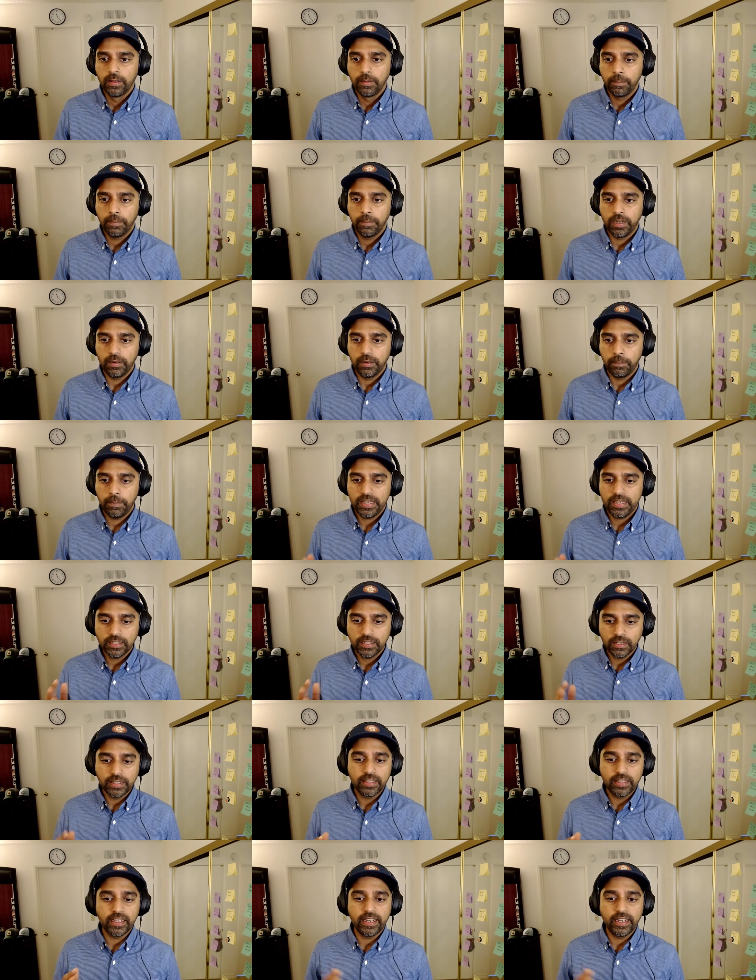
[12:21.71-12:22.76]
but
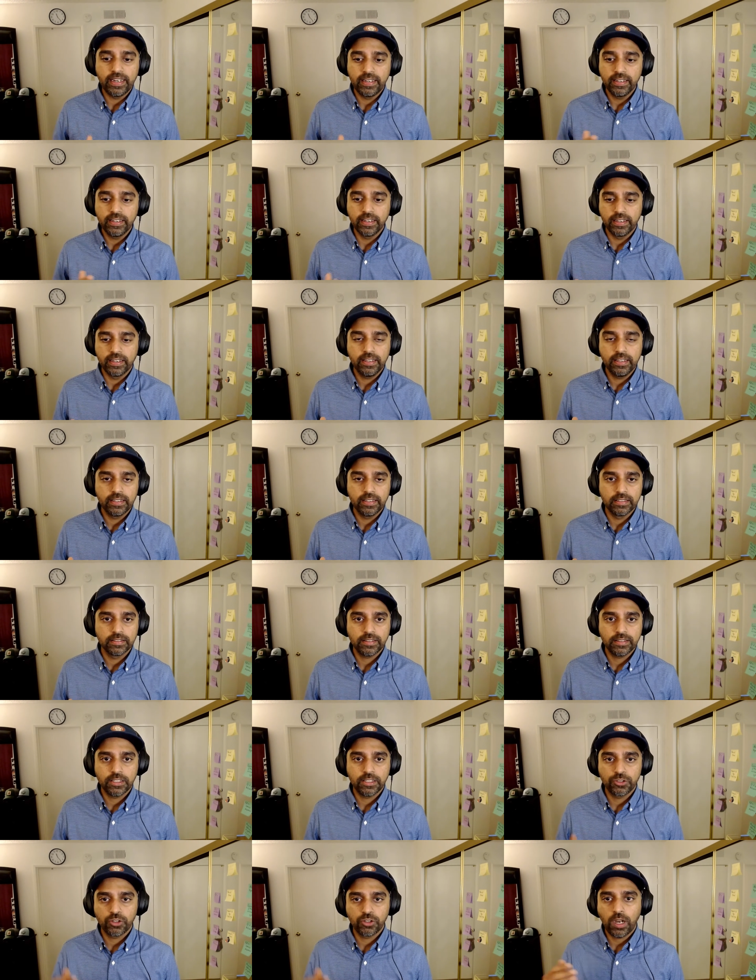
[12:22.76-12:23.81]
basically, the idea is that
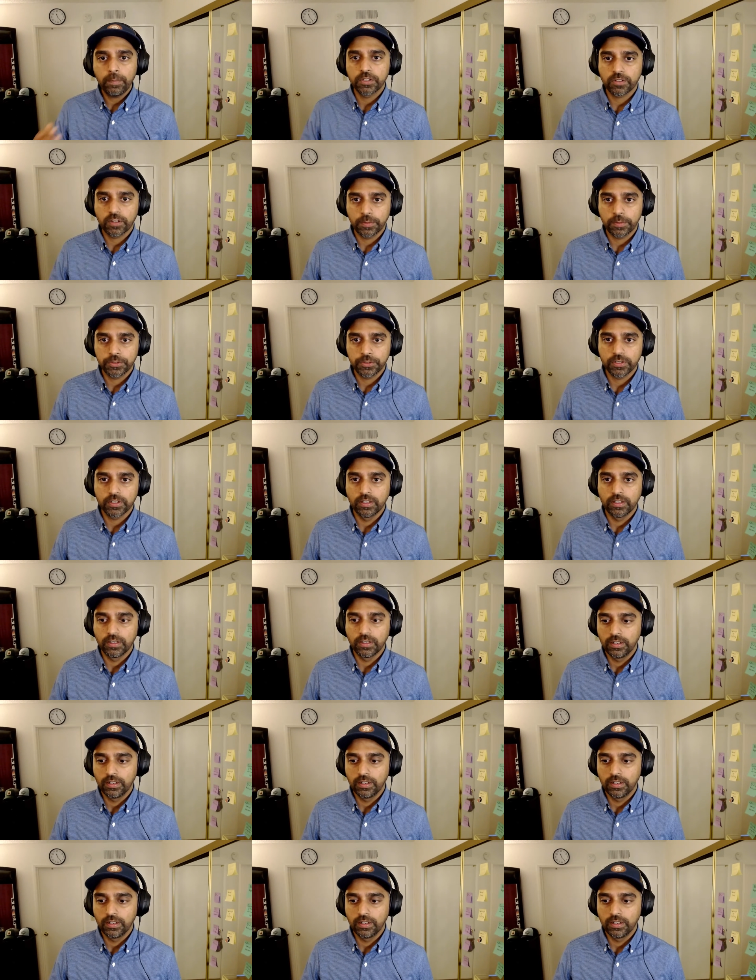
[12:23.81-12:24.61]
the job description